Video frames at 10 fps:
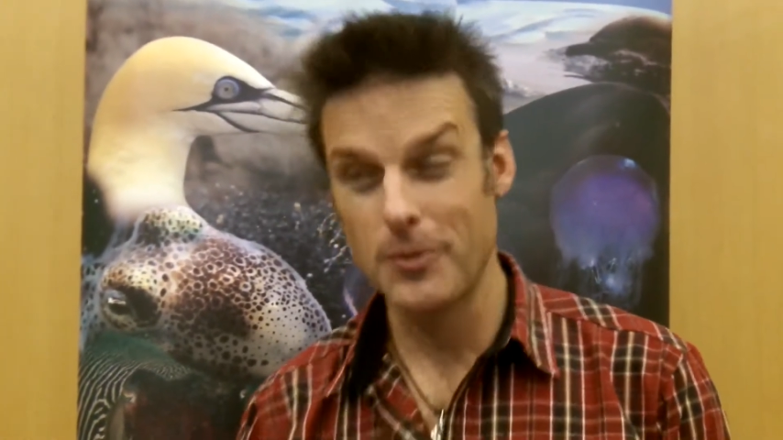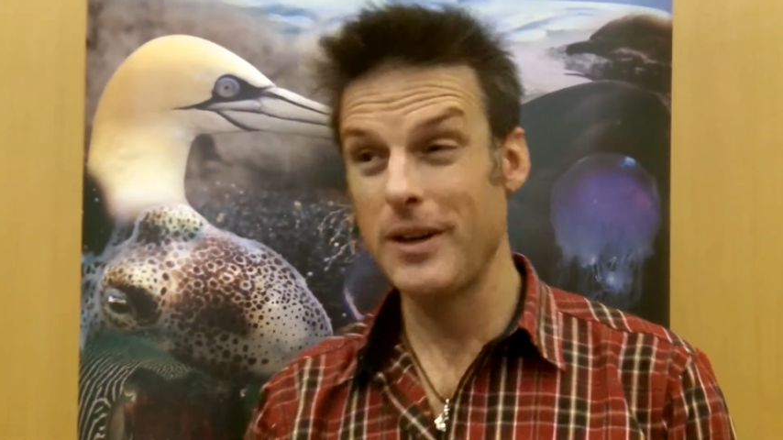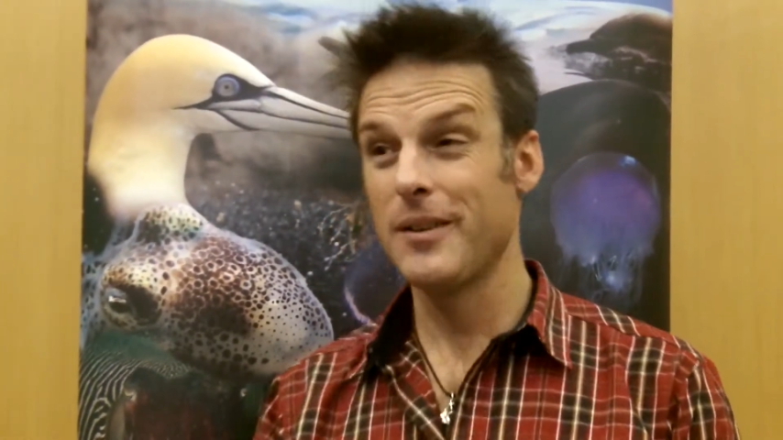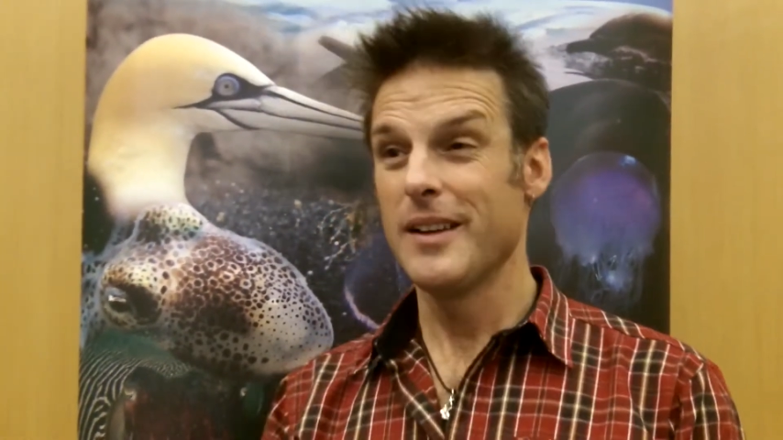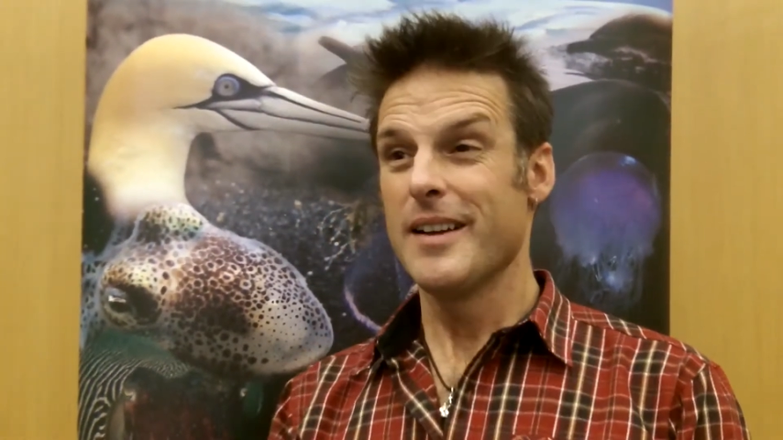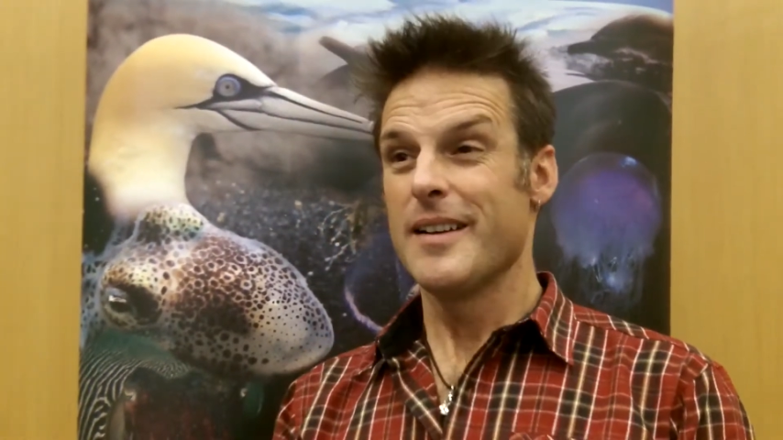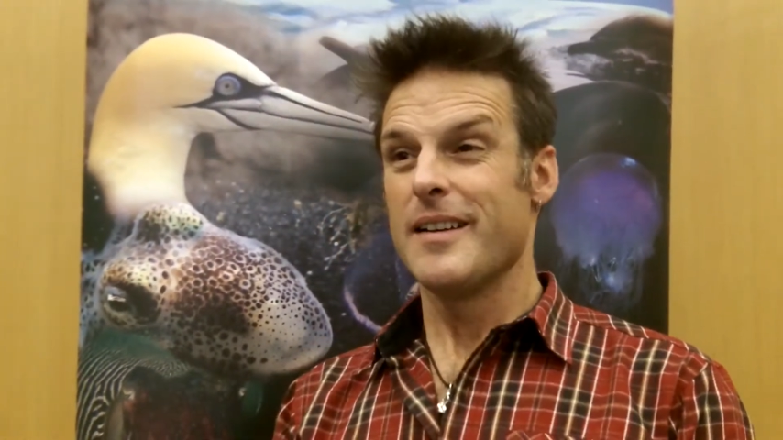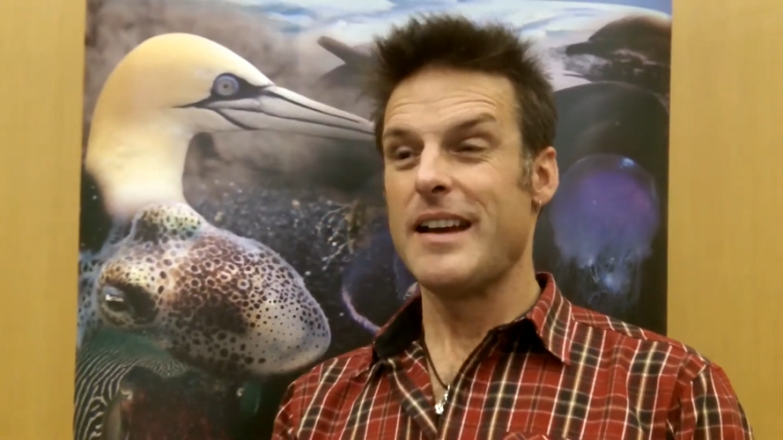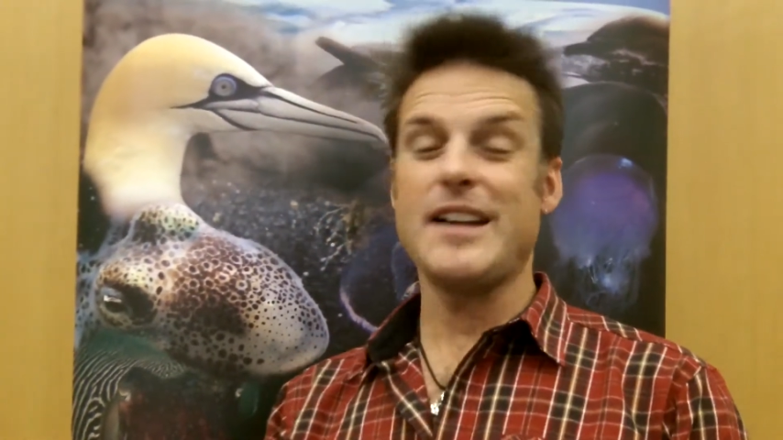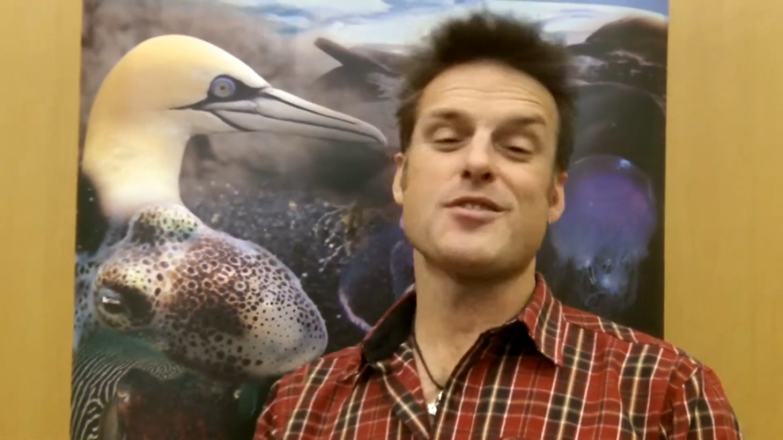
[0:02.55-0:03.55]
Well,
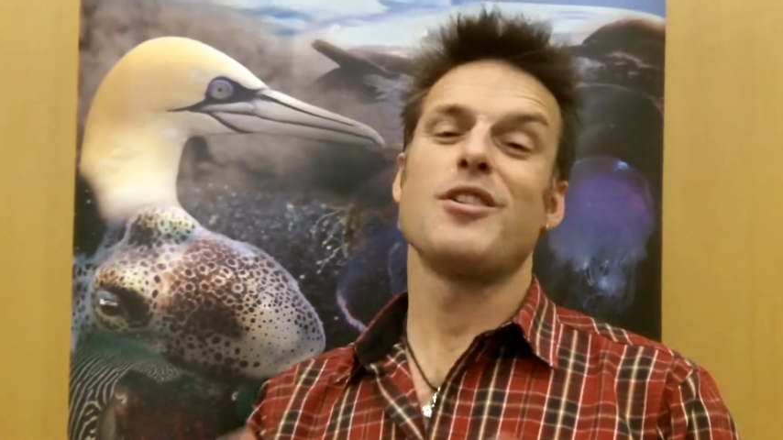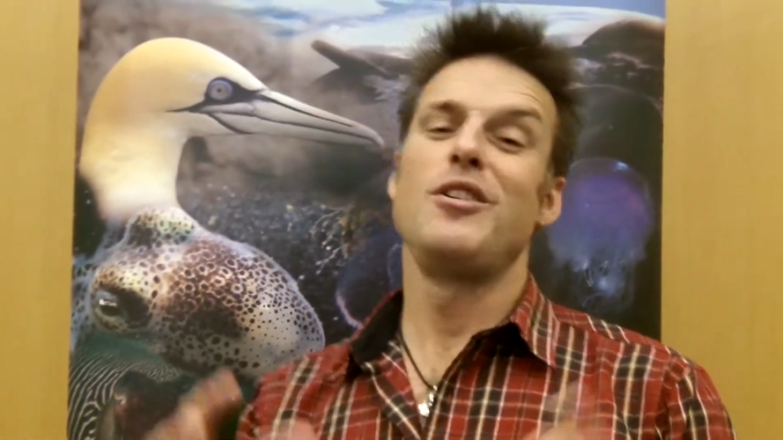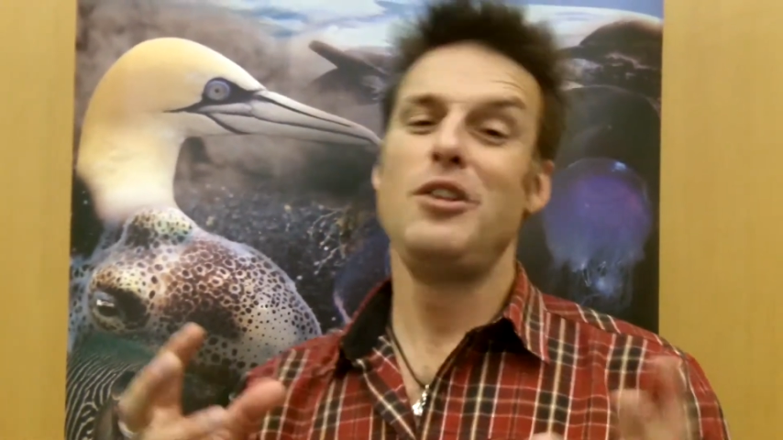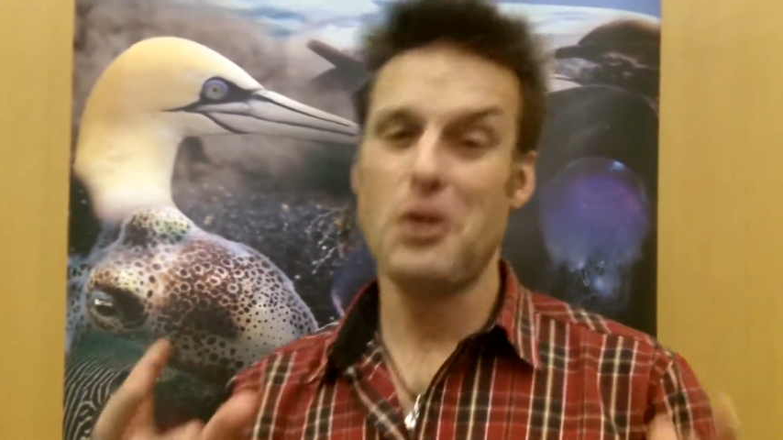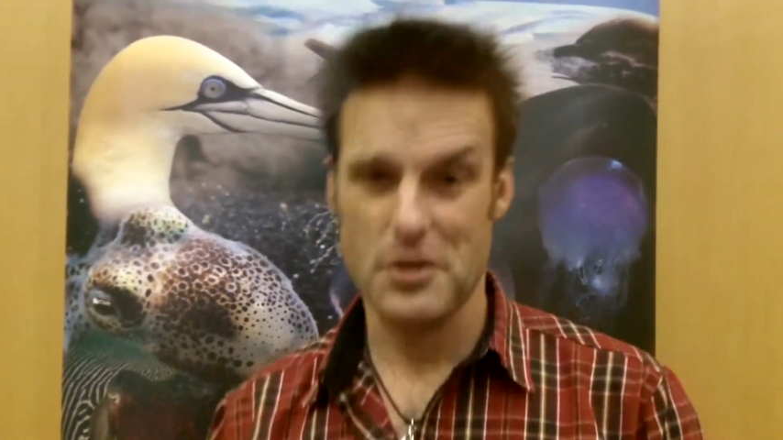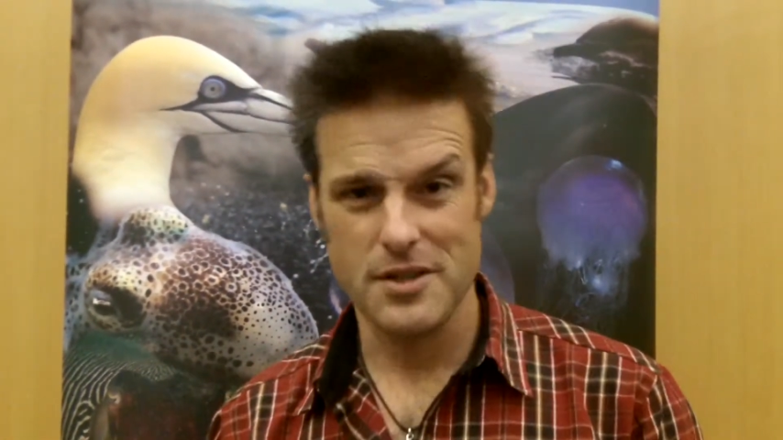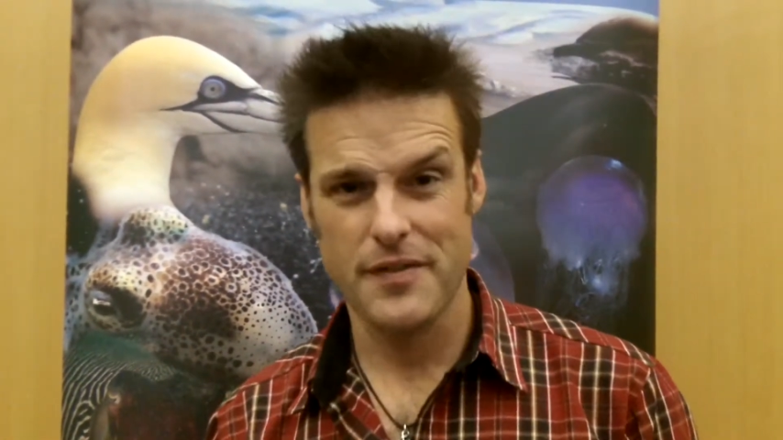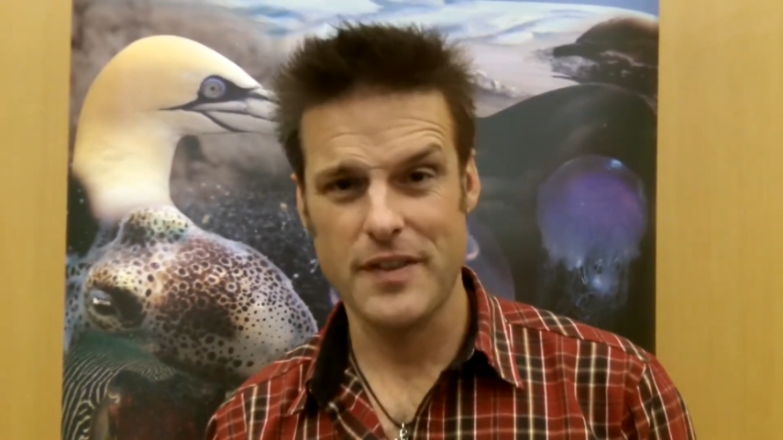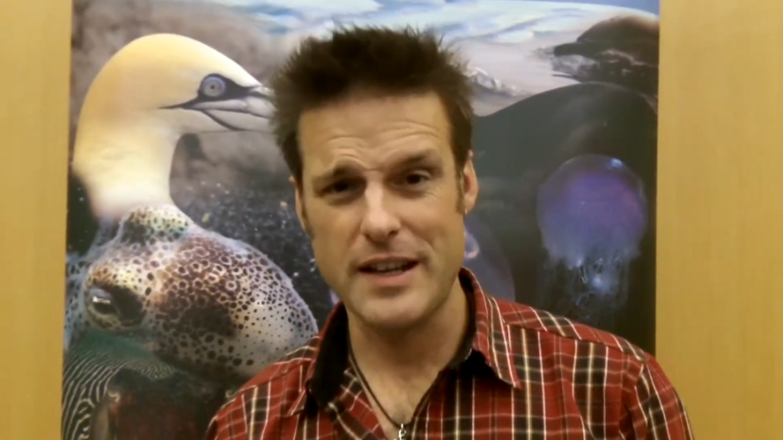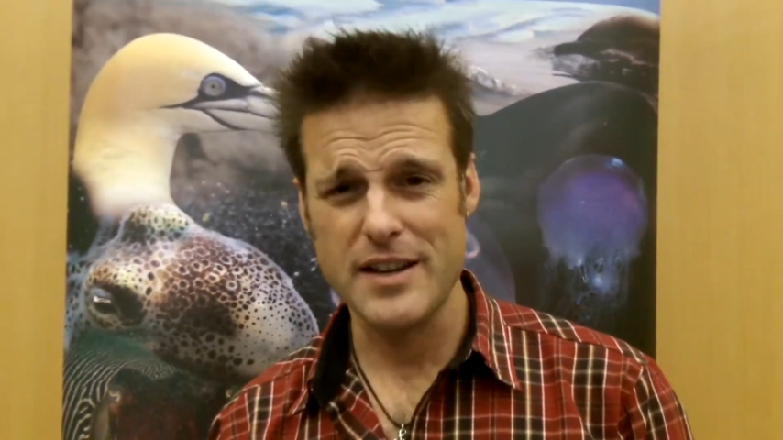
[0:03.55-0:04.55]
it's a lot of
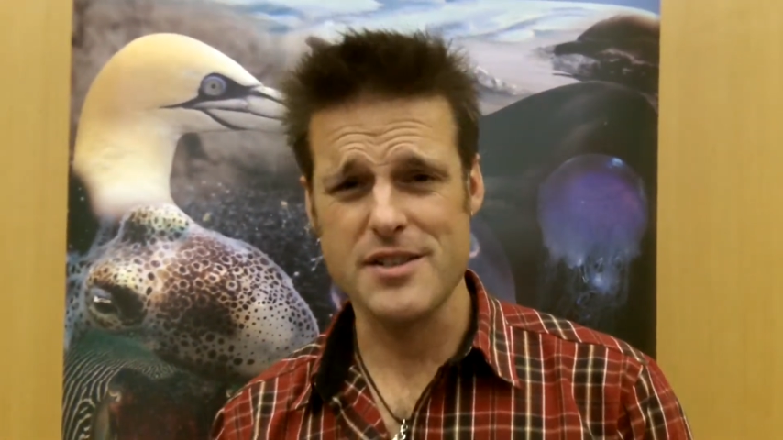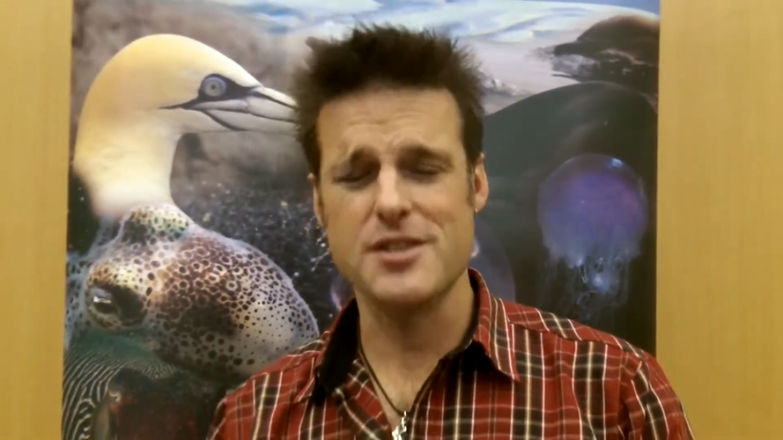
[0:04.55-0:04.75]
things